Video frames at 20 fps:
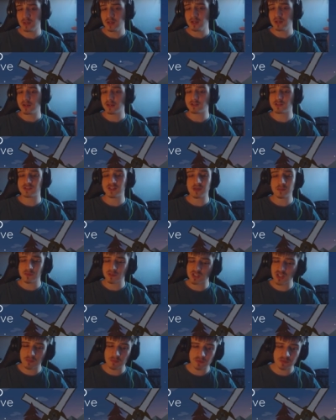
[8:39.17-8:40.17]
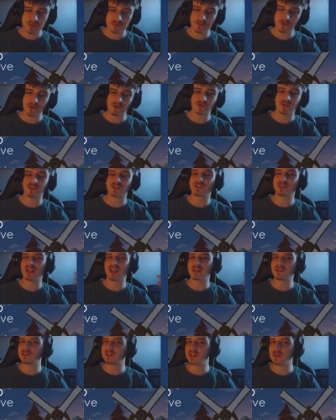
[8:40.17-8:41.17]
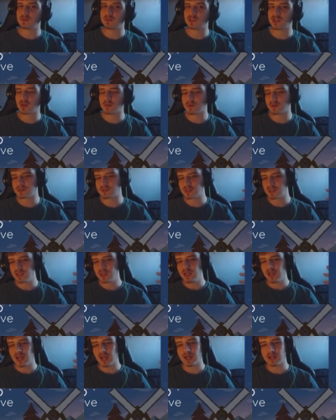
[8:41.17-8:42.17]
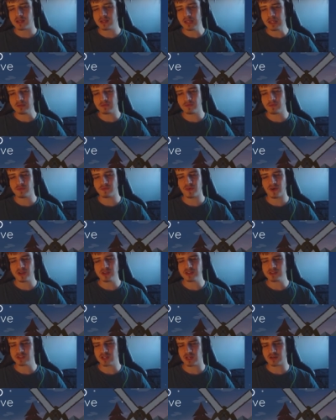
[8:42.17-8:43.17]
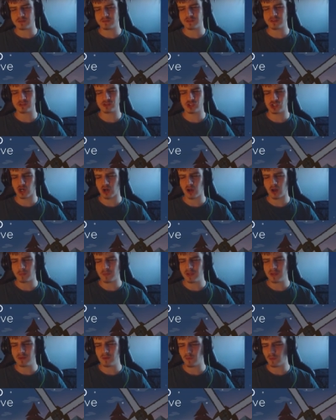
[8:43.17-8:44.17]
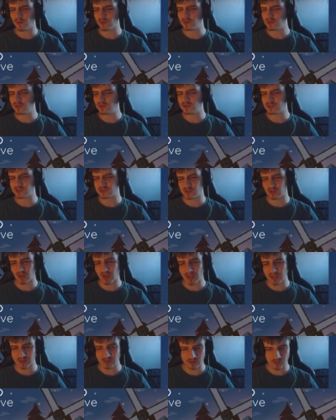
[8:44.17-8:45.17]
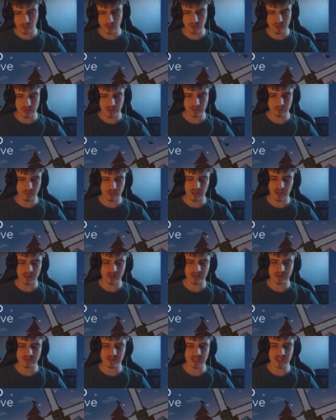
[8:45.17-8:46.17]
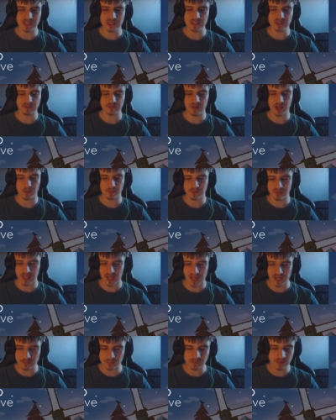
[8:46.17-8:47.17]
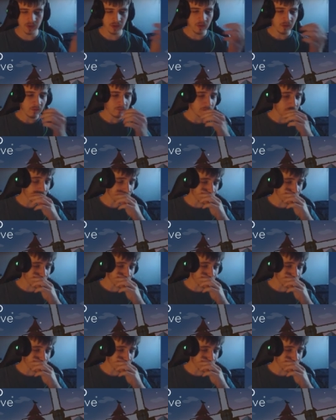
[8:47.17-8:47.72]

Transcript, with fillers: There's Steam achievements if you're interested in getting Steam achievements. And if you find these kind of things charming, or you just like doing the playing these indie developed games, then